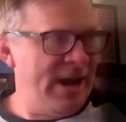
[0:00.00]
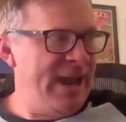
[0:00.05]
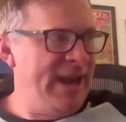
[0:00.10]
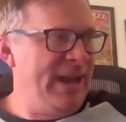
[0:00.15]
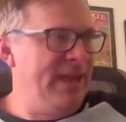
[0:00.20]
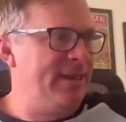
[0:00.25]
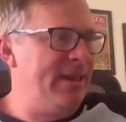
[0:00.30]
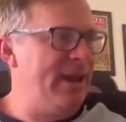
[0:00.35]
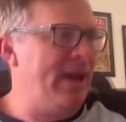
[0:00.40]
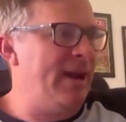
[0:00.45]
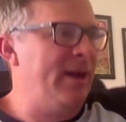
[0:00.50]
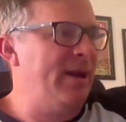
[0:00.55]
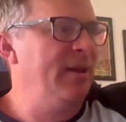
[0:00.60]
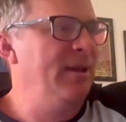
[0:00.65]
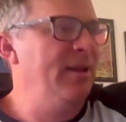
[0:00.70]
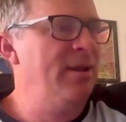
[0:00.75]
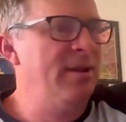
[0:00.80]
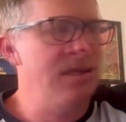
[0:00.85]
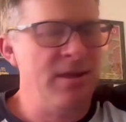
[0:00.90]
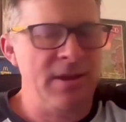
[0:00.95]
I hate that.
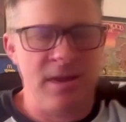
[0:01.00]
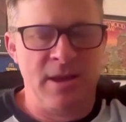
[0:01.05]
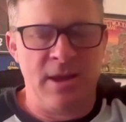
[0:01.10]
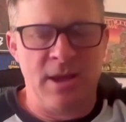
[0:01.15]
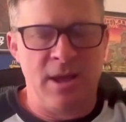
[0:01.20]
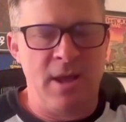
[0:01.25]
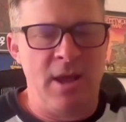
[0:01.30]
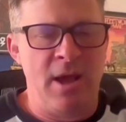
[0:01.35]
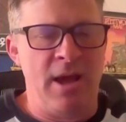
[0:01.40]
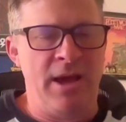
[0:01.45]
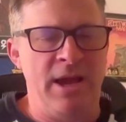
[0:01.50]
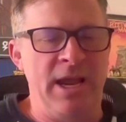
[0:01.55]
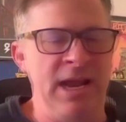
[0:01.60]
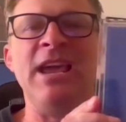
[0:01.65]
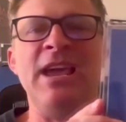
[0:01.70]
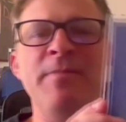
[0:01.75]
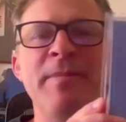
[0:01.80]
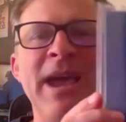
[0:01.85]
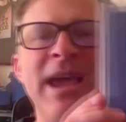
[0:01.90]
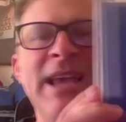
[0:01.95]

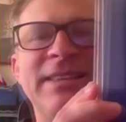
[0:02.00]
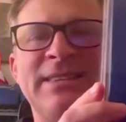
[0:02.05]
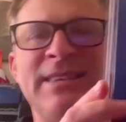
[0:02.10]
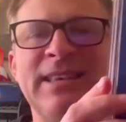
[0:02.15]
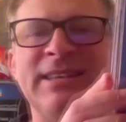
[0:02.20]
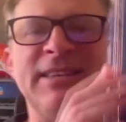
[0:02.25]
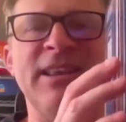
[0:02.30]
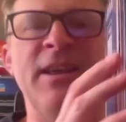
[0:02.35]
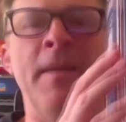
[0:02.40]
He makes this